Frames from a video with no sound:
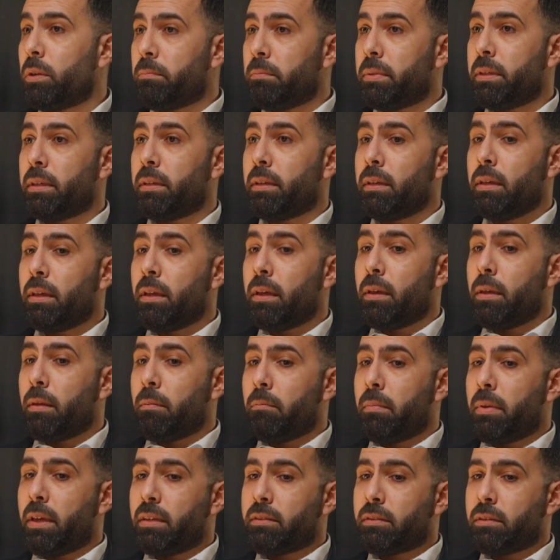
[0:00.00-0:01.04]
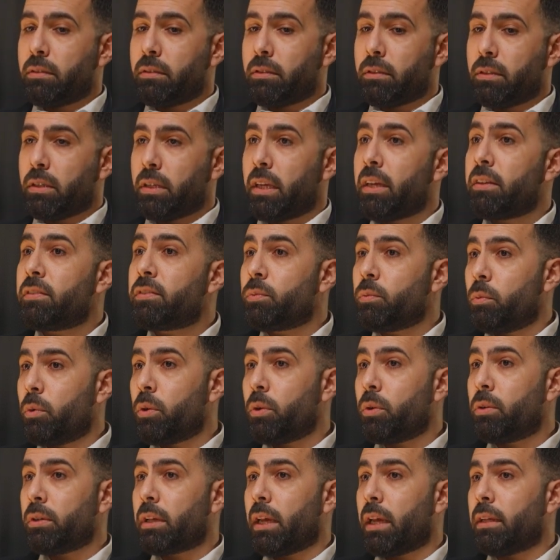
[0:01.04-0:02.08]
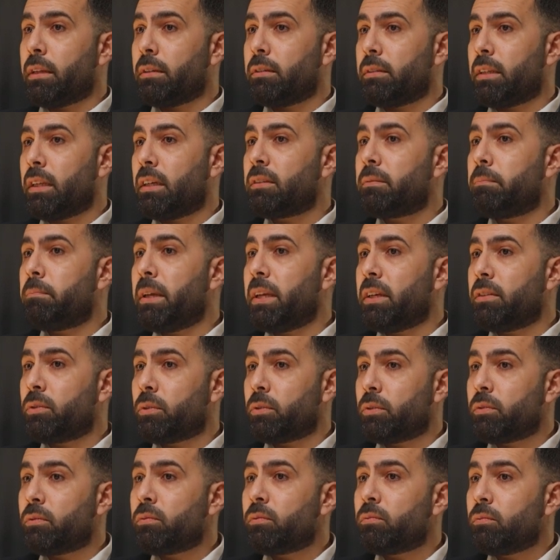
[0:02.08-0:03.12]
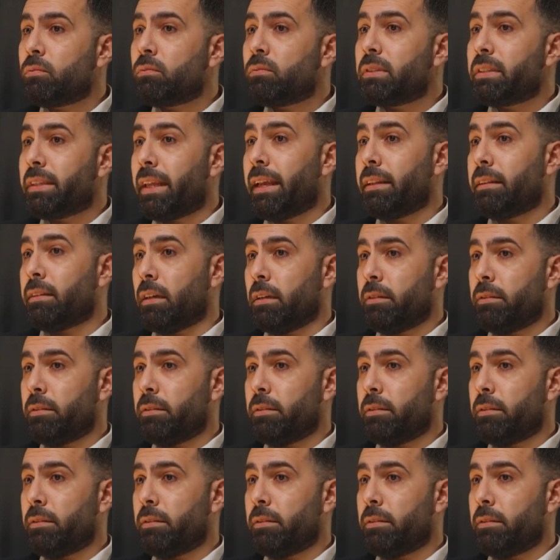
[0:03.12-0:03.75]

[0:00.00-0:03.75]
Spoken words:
be based on guesswork and not based on data.